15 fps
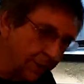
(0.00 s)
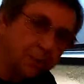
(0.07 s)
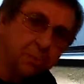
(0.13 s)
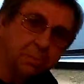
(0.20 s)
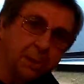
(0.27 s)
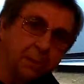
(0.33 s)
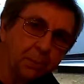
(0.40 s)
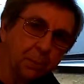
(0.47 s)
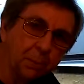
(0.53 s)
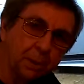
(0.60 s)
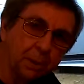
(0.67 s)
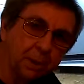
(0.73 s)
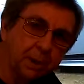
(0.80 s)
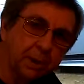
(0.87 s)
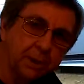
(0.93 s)
other people
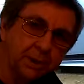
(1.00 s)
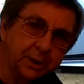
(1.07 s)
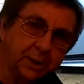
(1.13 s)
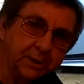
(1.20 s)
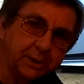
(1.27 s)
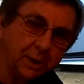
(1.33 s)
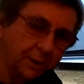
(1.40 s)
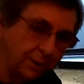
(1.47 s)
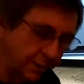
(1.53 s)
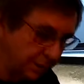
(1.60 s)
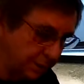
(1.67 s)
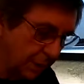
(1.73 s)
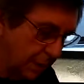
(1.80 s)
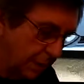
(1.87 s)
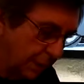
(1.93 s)
were looking at these
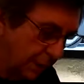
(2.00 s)
cars,